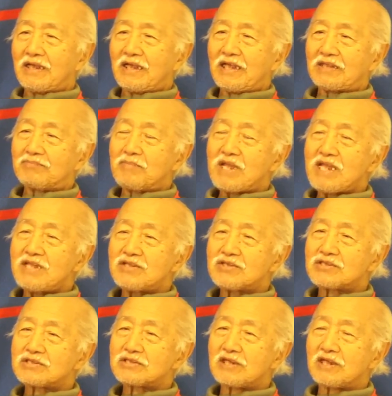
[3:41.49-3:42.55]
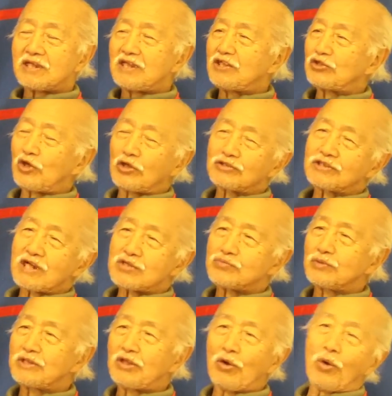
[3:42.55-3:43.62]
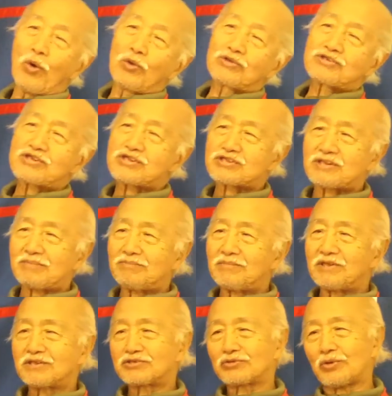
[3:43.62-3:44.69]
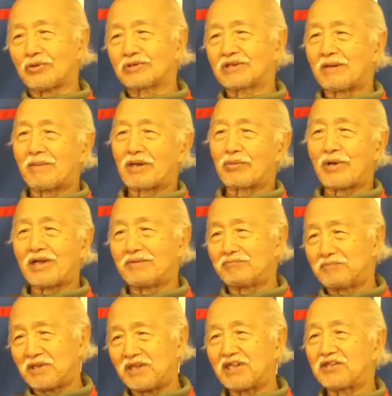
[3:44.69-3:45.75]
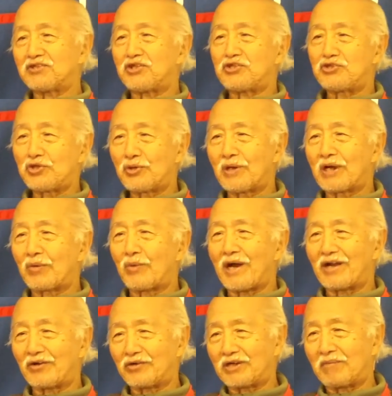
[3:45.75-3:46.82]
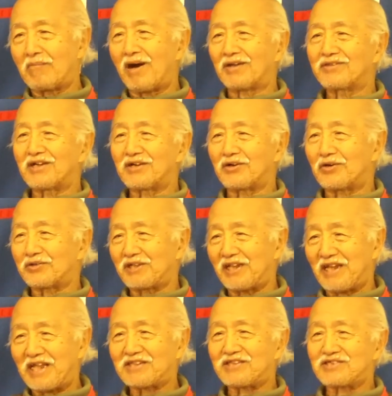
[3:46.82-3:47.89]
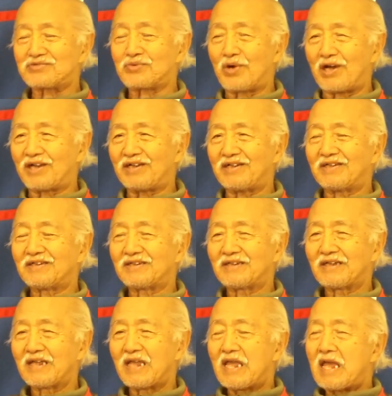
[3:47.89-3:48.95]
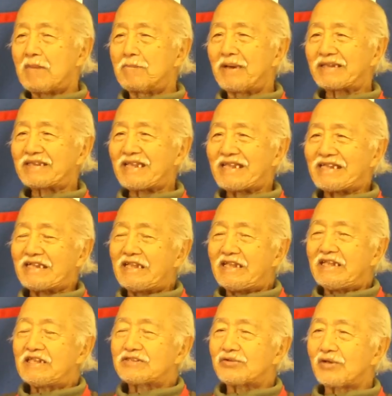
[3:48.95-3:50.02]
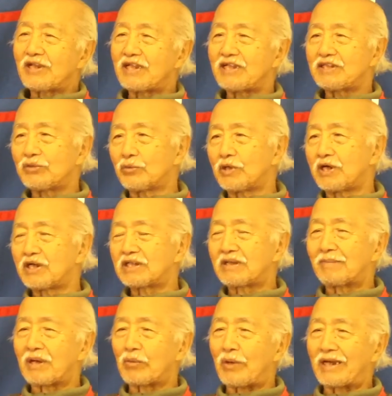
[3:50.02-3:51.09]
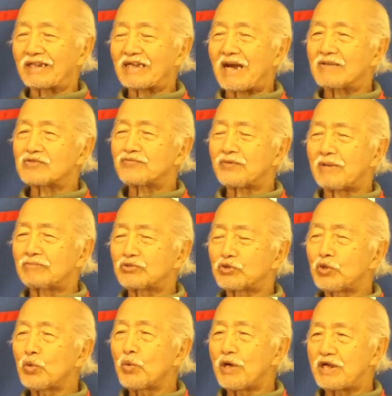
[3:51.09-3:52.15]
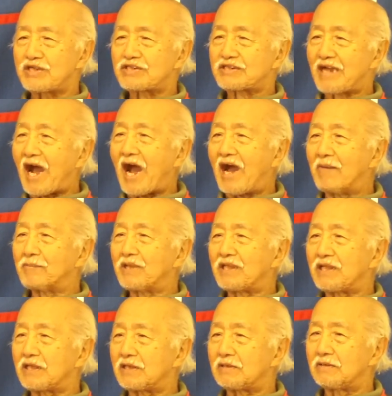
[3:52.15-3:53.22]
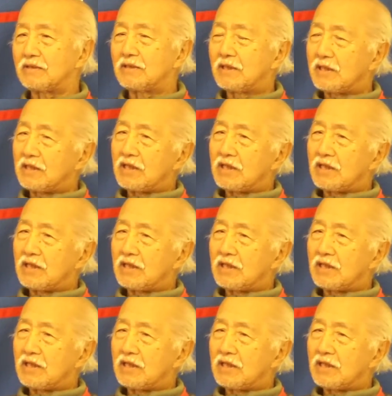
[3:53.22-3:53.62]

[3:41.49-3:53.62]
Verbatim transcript: It means, uh, in contrast with the old system, it's called Kabaroan, meaning the newer one or the modern or the latest one. But literally, the word Kabaroan comes from two words, Ka, meaning